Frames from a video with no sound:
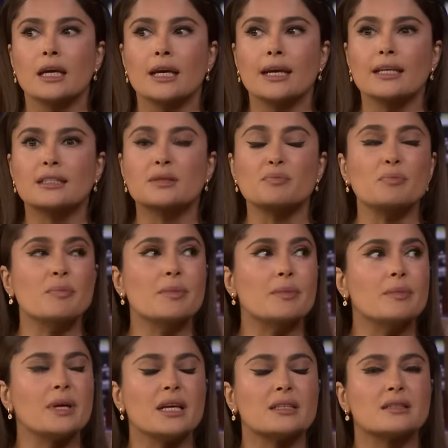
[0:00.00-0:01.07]
it's,
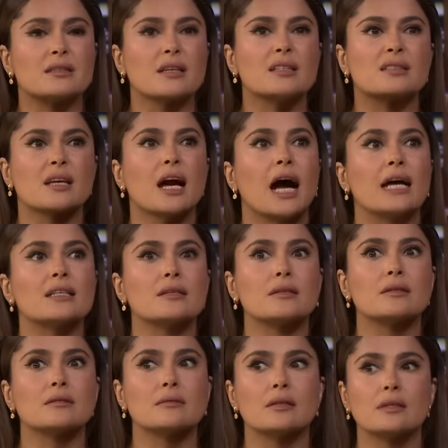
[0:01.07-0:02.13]
it's, it's got
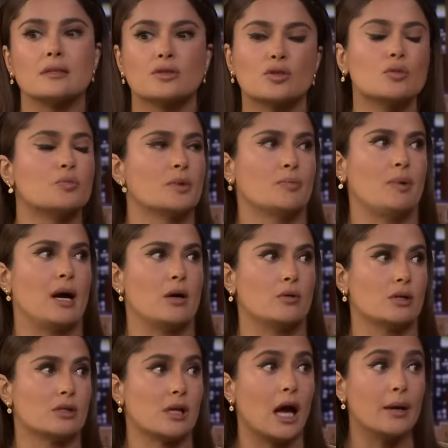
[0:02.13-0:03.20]

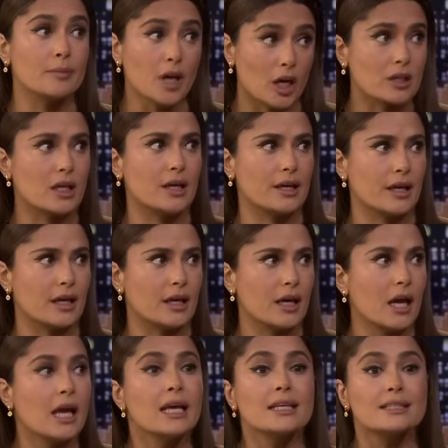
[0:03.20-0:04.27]
superpowers. I'm not kidding.
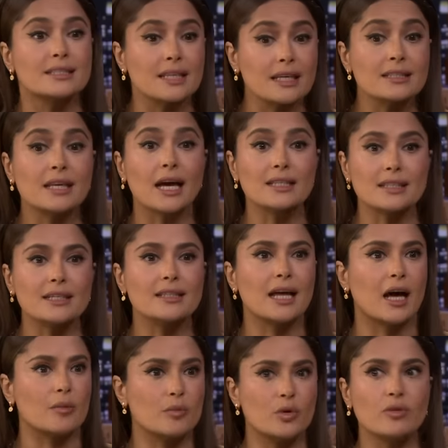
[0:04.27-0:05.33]
Since I did
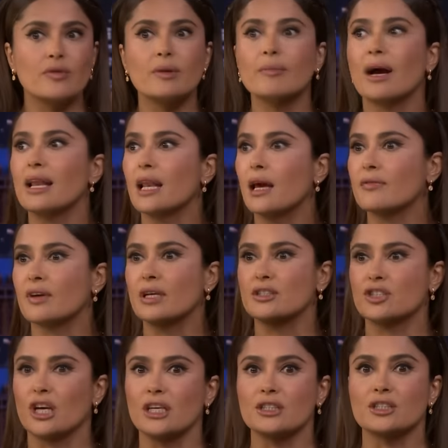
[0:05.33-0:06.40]
that movie, my life
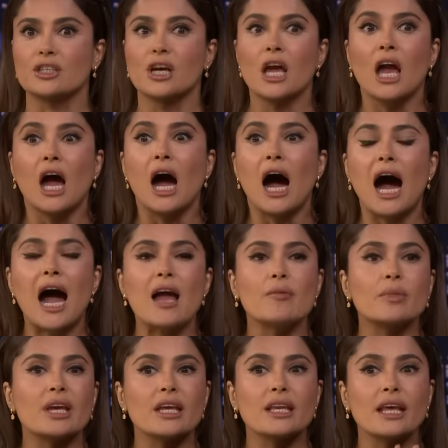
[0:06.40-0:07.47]
has changed. I
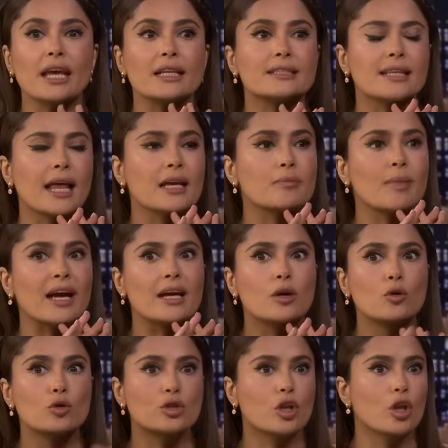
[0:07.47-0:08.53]
mean, it's like my
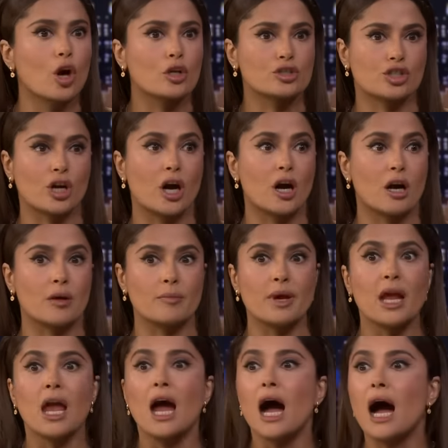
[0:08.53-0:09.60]
good luck charm.
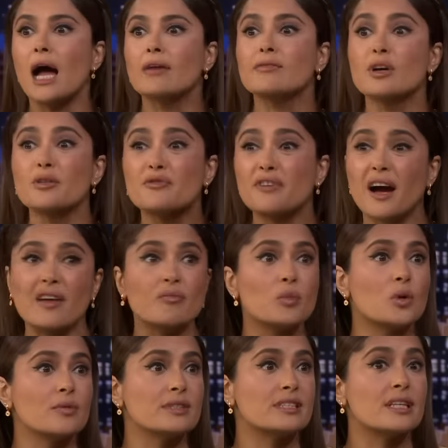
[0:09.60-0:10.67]
I've done five
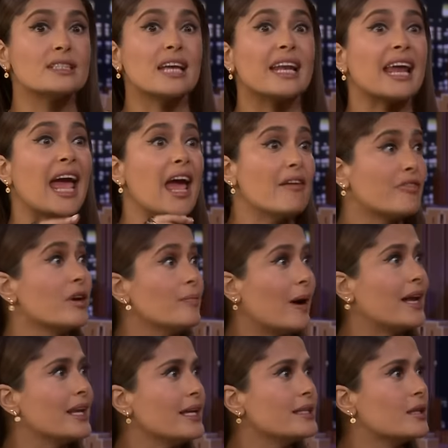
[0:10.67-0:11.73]
movies since, and
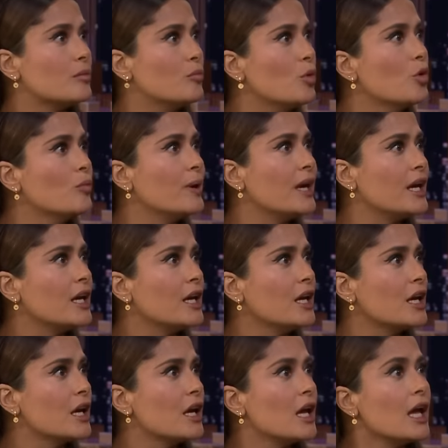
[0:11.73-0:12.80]
everybody in the movie,
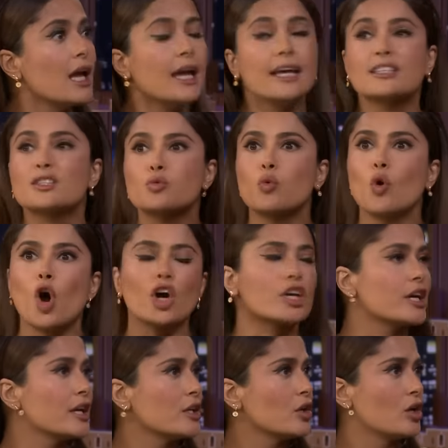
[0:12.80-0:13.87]
it's
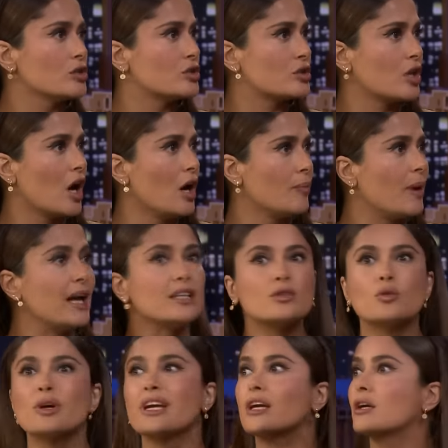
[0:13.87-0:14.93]
working nonstop and
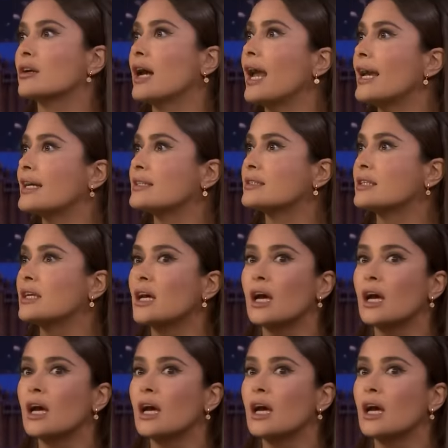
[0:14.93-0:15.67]
doing great.